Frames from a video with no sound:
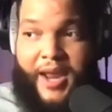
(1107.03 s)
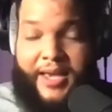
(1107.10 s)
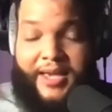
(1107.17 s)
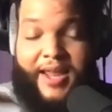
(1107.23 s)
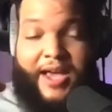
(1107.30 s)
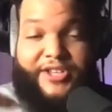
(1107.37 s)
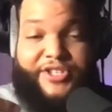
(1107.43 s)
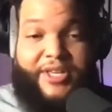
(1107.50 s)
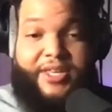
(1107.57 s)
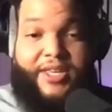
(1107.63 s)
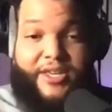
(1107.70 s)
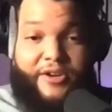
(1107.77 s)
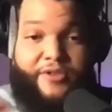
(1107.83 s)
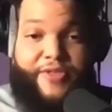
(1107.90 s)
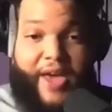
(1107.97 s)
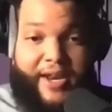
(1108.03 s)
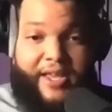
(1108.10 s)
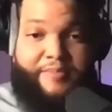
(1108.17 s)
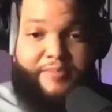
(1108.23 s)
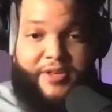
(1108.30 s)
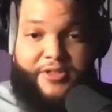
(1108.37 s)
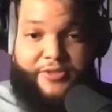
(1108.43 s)
and I can actually hear
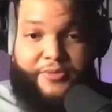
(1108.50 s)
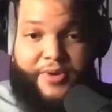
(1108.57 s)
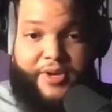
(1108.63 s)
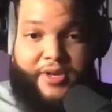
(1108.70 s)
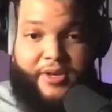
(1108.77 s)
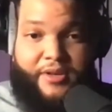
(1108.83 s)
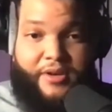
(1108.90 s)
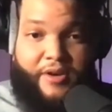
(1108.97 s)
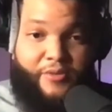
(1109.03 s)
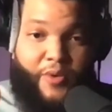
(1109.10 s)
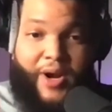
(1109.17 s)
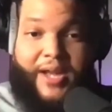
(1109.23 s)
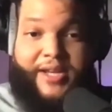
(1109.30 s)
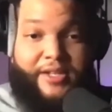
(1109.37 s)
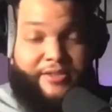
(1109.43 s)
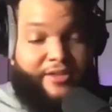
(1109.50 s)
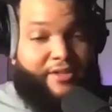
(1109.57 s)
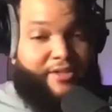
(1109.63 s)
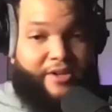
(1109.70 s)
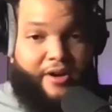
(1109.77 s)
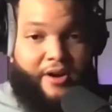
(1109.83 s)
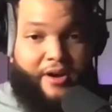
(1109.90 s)
that MP3 of what I did in
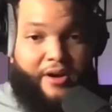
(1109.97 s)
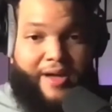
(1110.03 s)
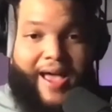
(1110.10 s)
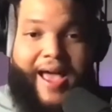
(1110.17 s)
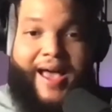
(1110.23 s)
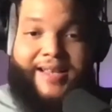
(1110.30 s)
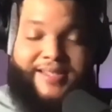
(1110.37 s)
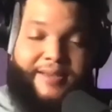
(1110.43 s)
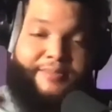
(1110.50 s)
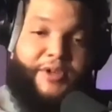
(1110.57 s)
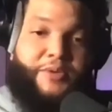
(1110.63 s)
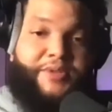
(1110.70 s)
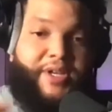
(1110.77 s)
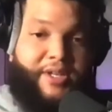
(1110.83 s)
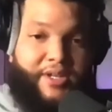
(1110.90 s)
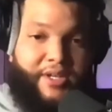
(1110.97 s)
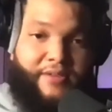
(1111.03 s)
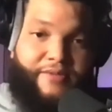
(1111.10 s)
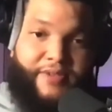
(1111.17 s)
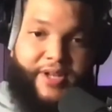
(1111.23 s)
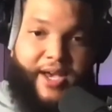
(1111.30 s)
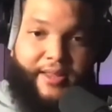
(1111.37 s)
the DAW as I'm notating
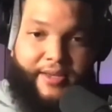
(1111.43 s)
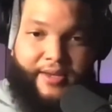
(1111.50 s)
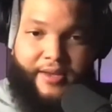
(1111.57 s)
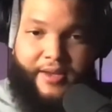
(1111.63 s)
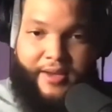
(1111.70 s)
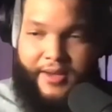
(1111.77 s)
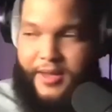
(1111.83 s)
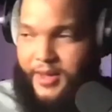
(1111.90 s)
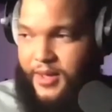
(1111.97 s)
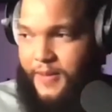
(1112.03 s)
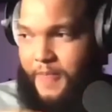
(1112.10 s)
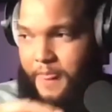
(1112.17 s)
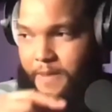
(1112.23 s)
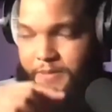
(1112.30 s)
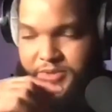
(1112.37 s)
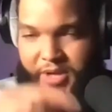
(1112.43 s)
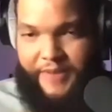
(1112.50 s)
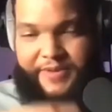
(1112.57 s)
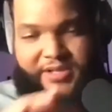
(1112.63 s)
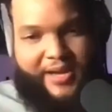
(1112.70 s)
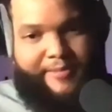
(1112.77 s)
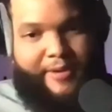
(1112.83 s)
in Finale. So
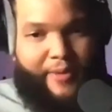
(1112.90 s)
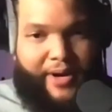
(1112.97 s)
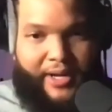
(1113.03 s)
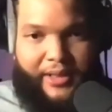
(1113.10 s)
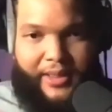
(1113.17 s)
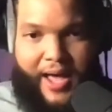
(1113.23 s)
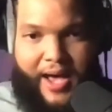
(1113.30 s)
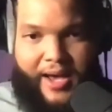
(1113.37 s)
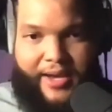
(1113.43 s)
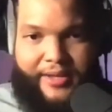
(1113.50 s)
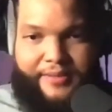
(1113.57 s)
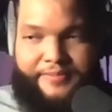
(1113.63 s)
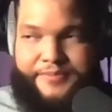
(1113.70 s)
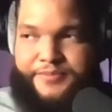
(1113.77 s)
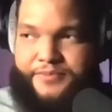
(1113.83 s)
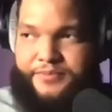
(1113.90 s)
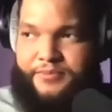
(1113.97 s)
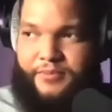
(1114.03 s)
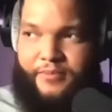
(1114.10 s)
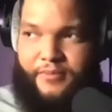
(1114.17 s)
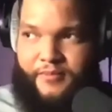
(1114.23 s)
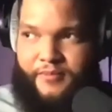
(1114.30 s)
every time I write a line,
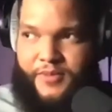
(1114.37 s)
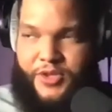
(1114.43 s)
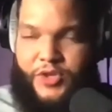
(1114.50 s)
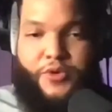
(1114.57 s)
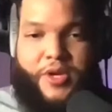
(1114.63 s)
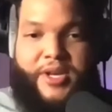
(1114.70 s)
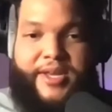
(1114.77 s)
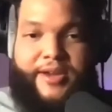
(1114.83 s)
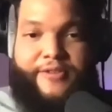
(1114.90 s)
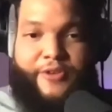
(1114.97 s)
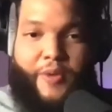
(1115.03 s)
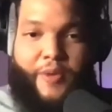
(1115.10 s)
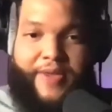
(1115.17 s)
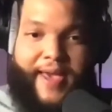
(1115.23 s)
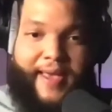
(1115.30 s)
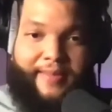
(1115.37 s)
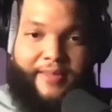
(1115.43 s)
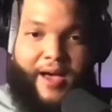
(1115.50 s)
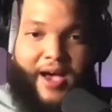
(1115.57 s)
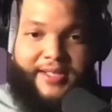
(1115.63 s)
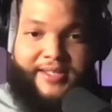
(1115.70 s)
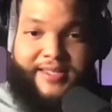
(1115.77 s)
you can hear the way that
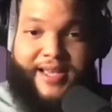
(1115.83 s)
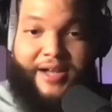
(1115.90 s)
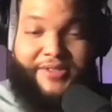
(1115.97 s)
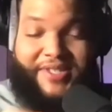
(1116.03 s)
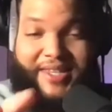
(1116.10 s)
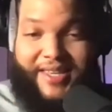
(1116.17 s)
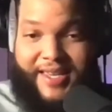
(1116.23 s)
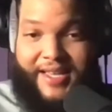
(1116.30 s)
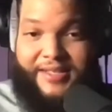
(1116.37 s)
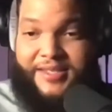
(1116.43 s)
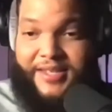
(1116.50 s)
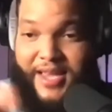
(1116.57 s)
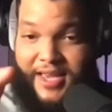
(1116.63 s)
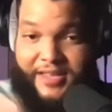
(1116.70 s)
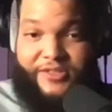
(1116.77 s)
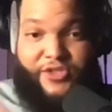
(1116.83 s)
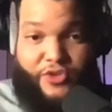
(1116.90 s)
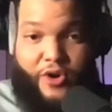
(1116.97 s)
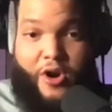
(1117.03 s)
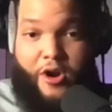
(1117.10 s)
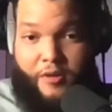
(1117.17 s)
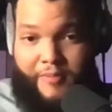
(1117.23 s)
line sounds against a
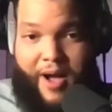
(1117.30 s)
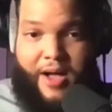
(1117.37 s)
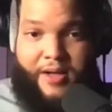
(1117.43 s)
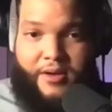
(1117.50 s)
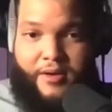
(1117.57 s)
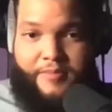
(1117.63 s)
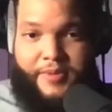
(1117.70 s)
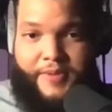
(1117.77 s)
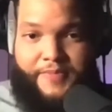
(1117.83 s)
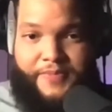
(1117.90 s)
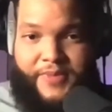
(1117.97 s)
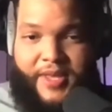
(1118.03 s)
strong mock-up.